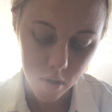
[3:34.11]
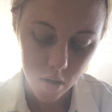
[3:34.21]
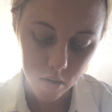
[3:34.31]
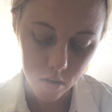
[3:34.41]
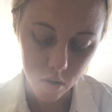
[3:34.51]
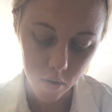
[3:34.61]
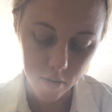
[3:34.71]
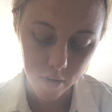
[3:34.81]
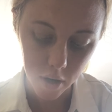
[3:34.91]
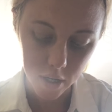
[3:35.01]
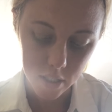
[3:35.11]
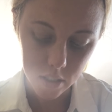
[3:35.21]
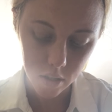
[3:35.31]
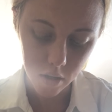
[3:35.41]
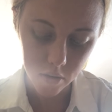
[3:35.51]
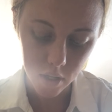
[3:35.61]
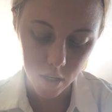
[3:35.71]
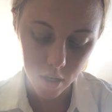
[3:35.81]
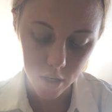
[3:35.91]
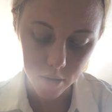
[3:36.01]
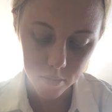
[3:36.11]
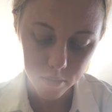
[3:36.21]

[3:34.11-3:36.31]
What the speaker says: So going very slow here.